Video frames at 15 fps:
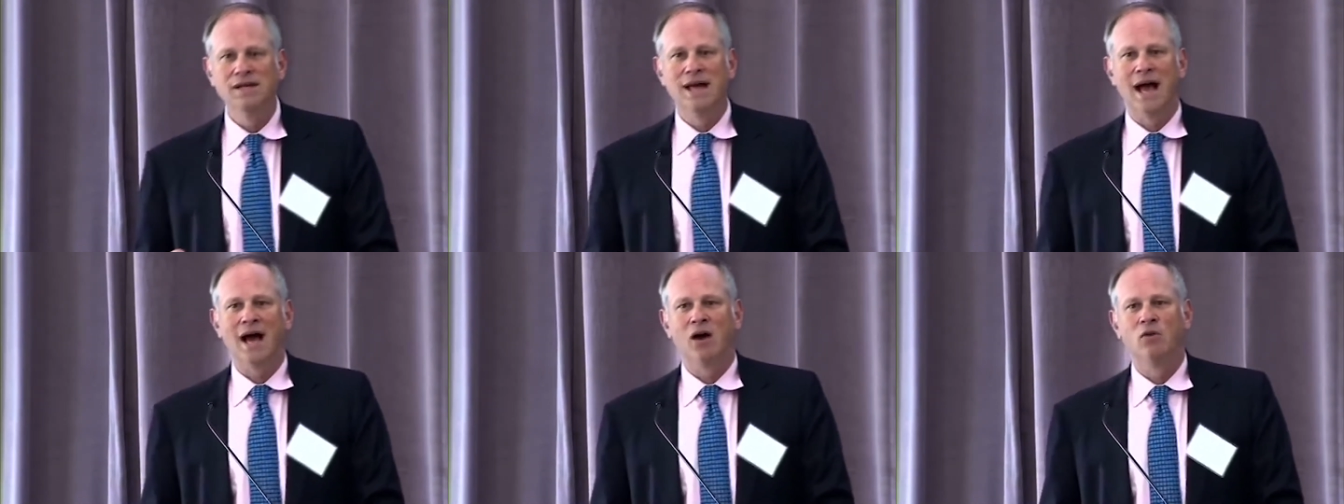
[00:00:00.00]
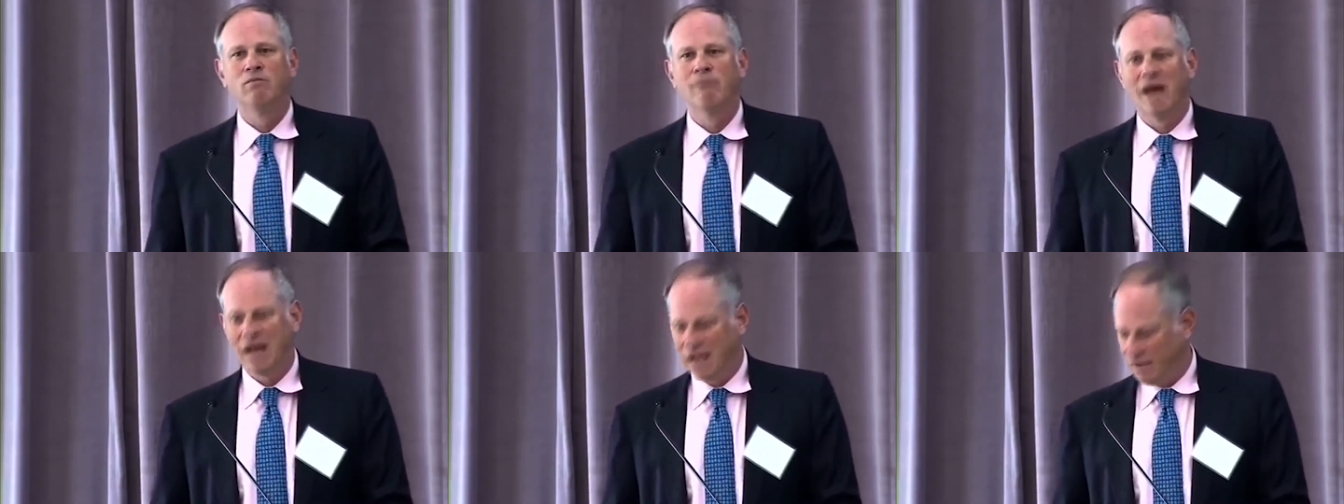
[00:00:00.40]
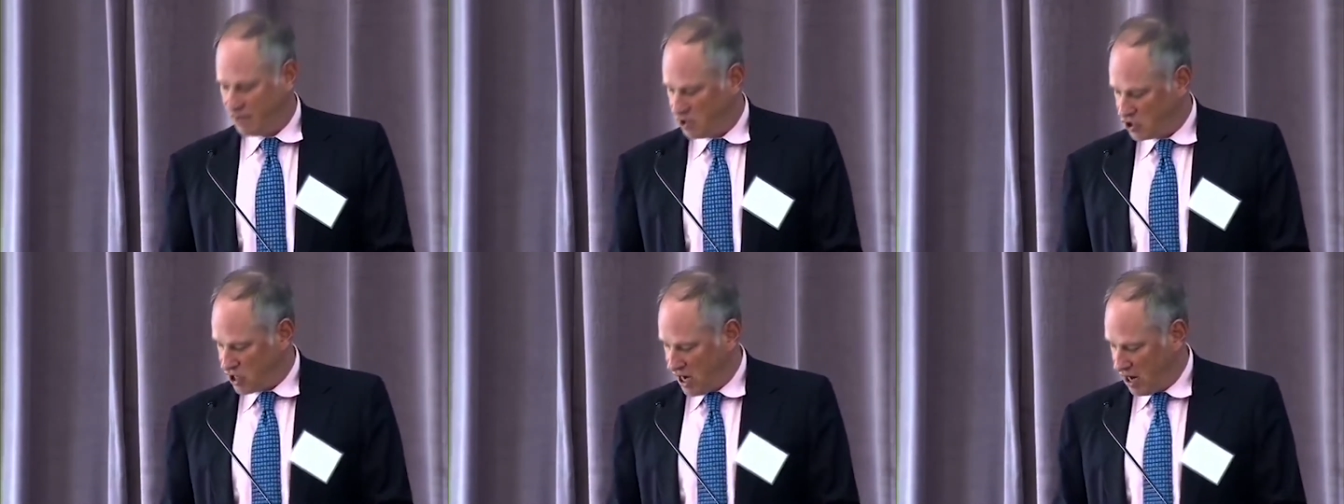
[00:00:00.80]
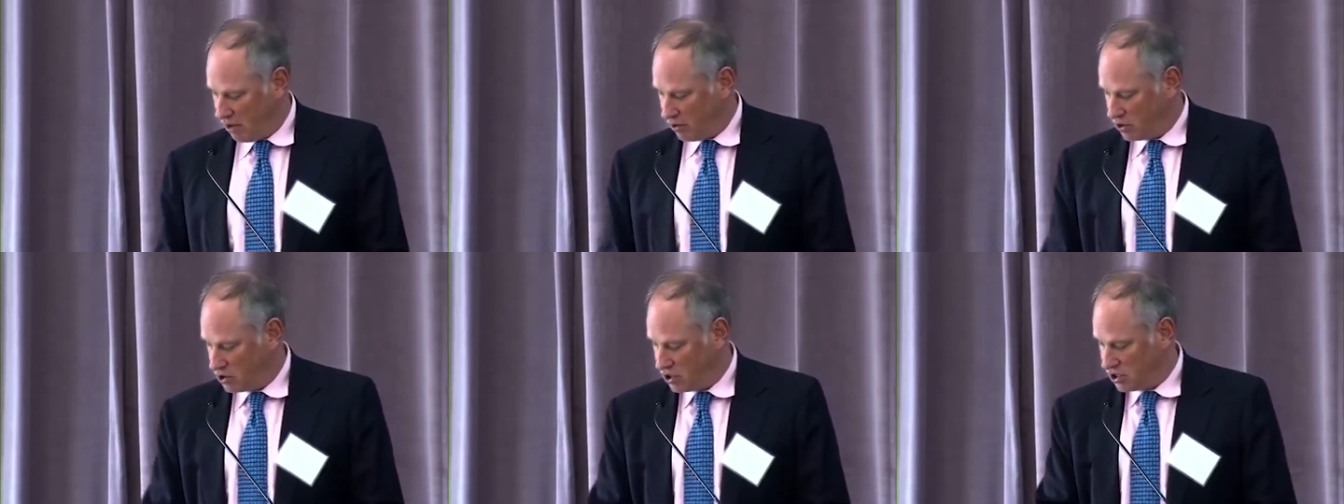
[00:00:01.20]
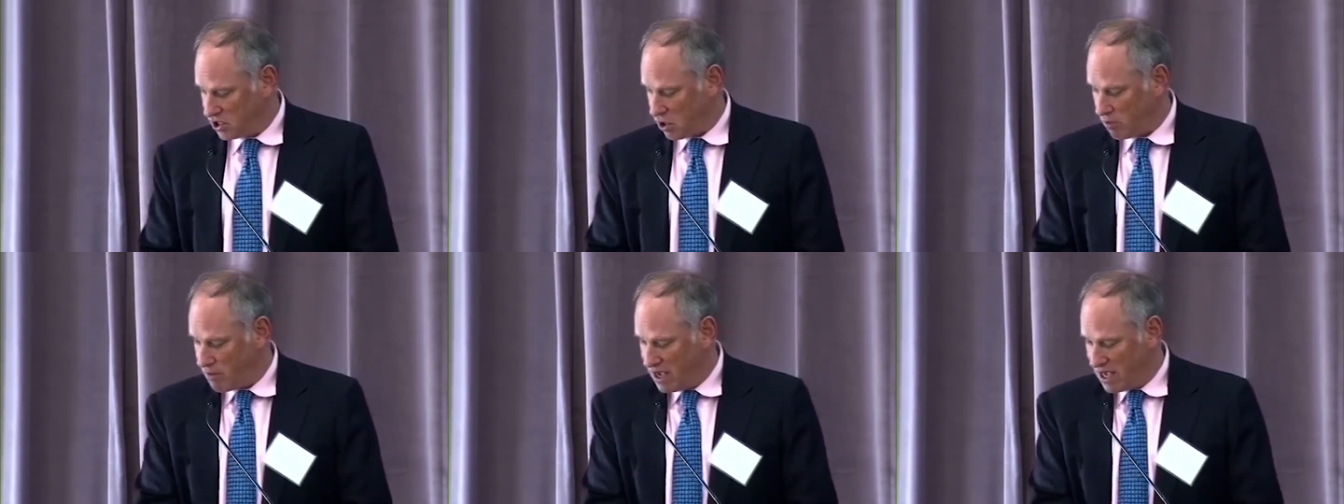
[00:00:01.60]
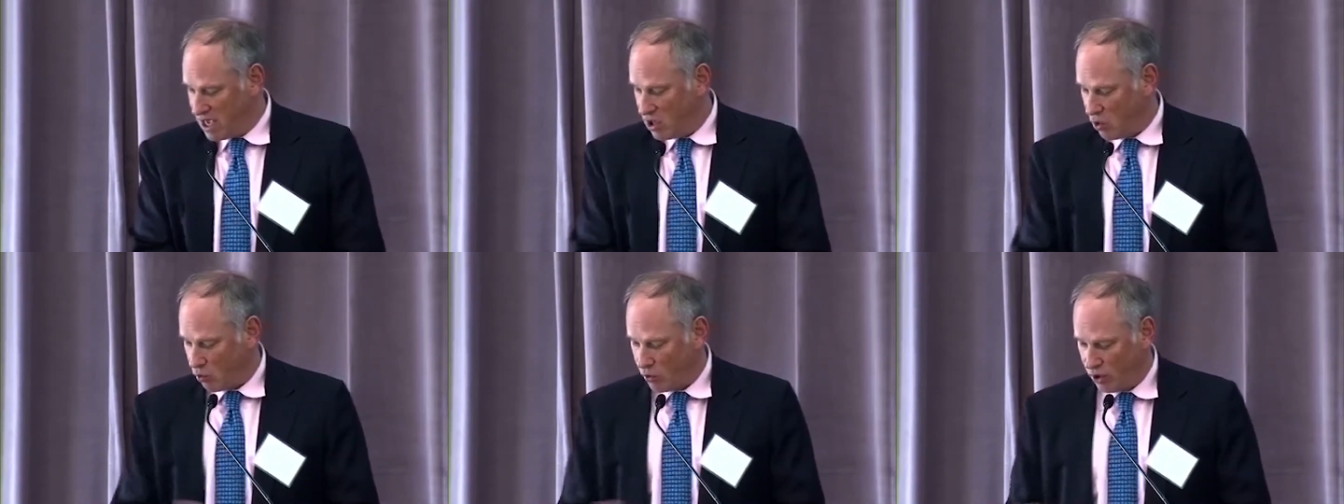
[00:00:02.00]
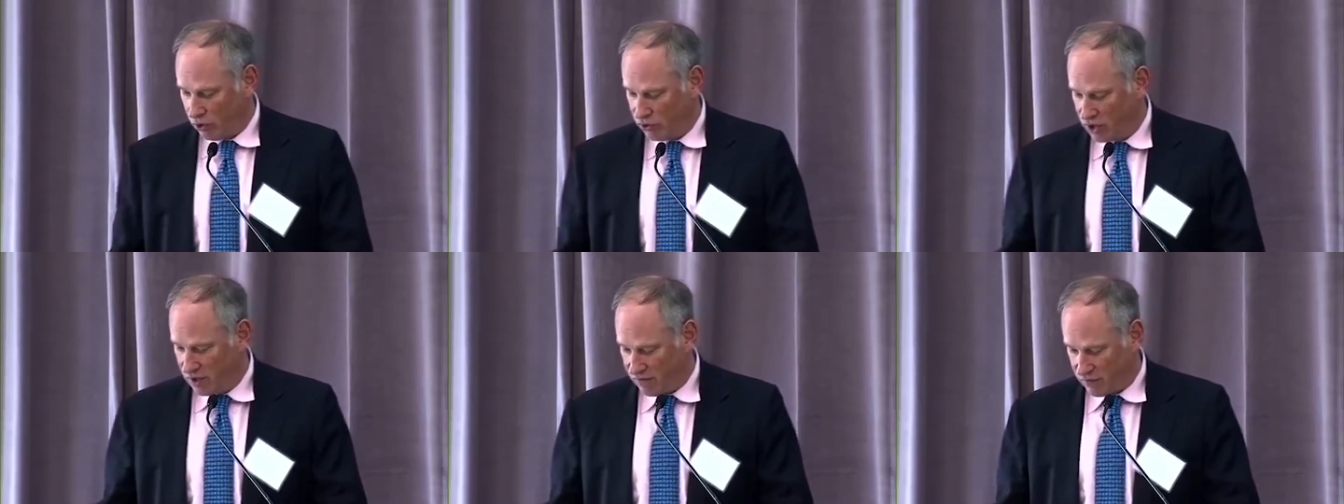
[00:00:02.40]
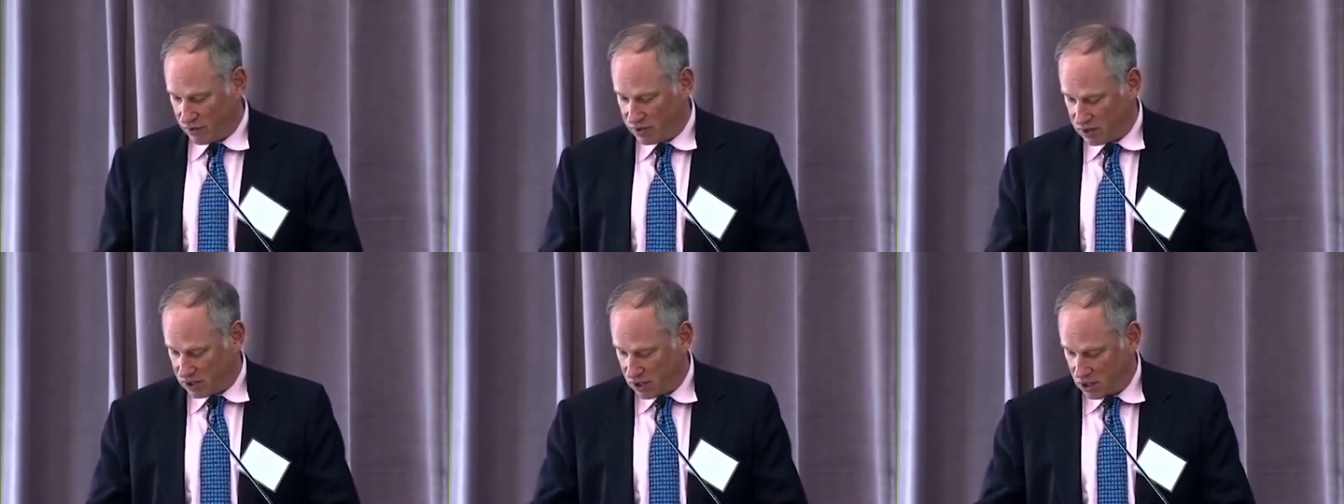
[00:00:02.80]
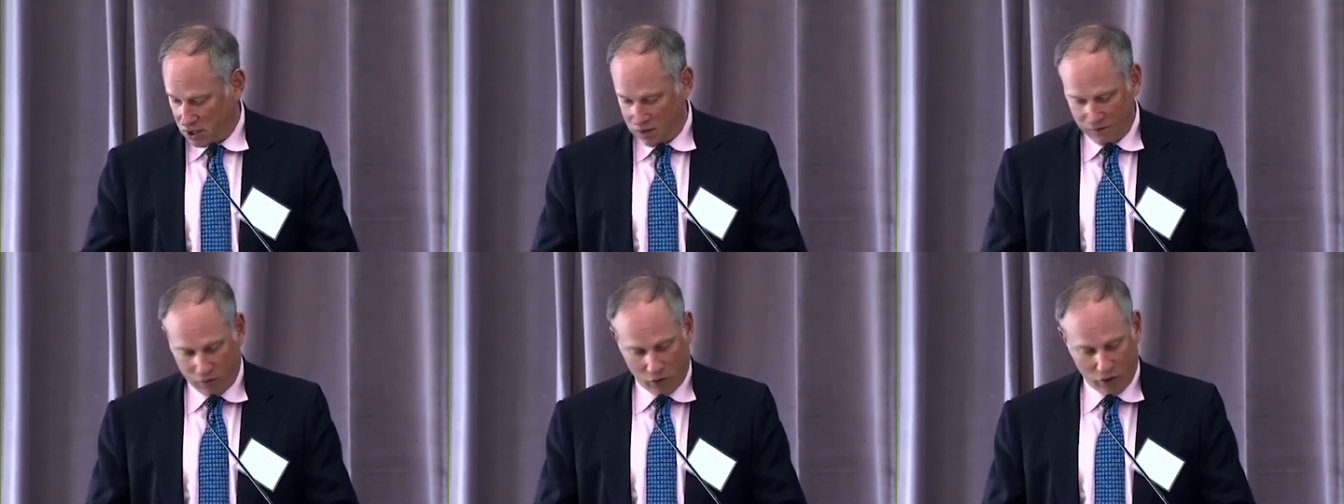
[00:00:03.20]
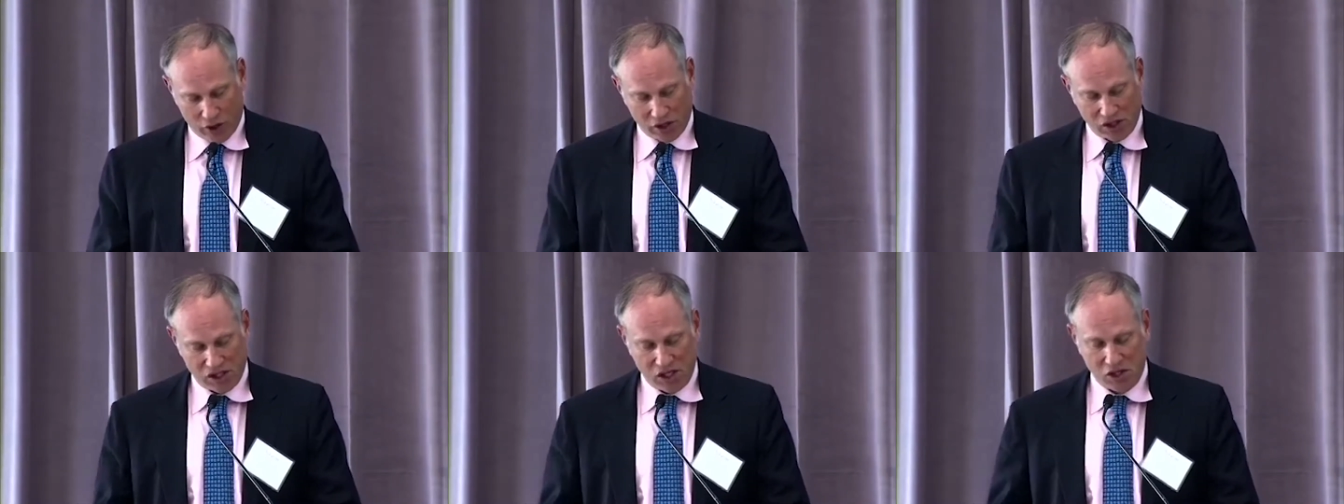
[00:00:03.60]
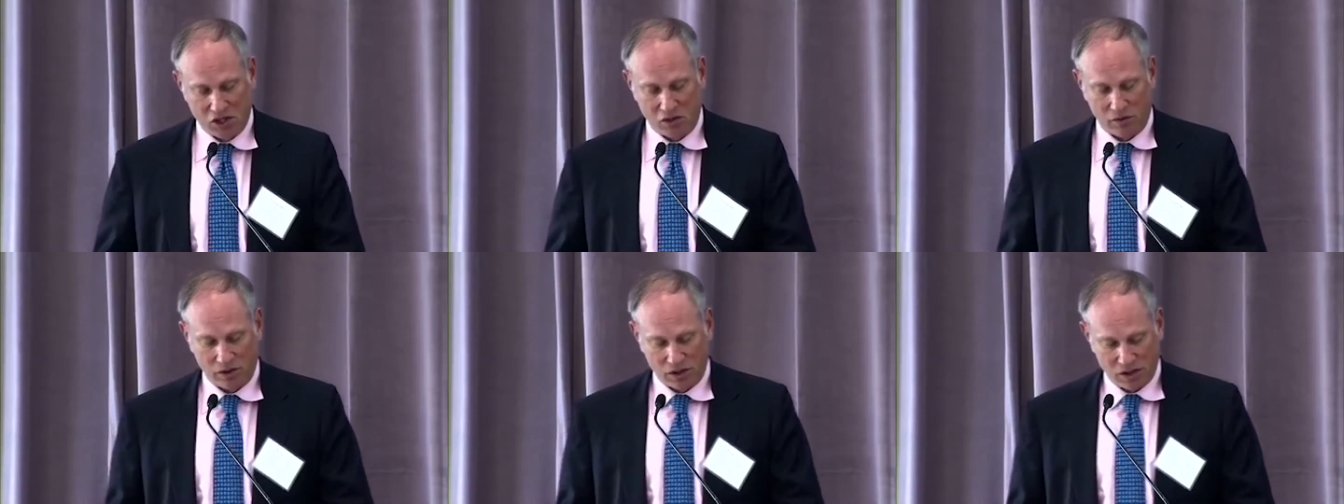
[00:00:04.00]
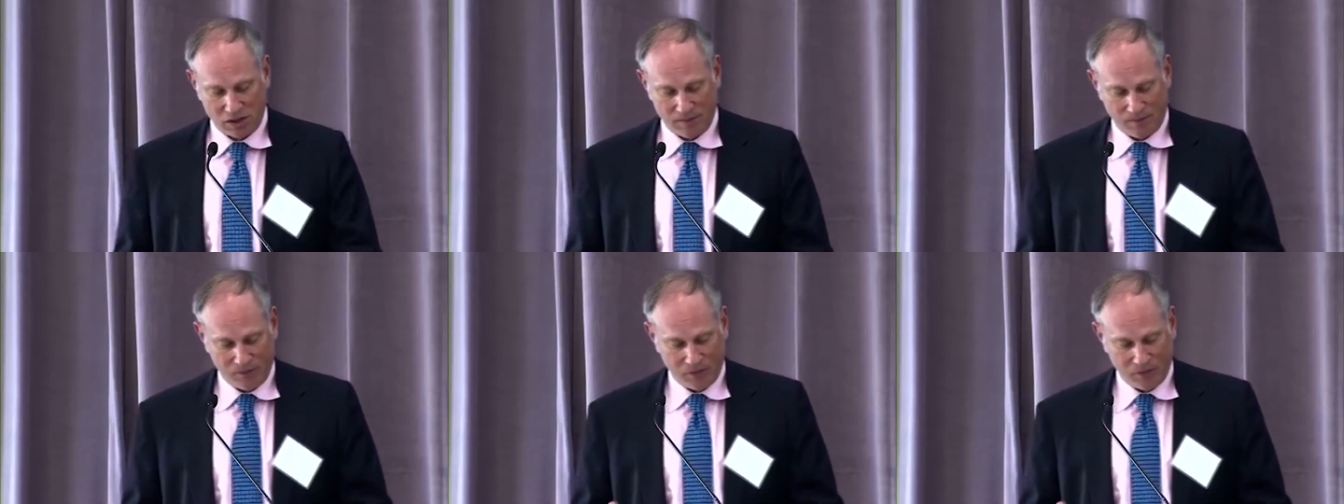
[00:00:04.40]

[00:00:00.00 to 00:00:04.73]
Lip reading: down many of the challenges and are making a real difference for their constituents.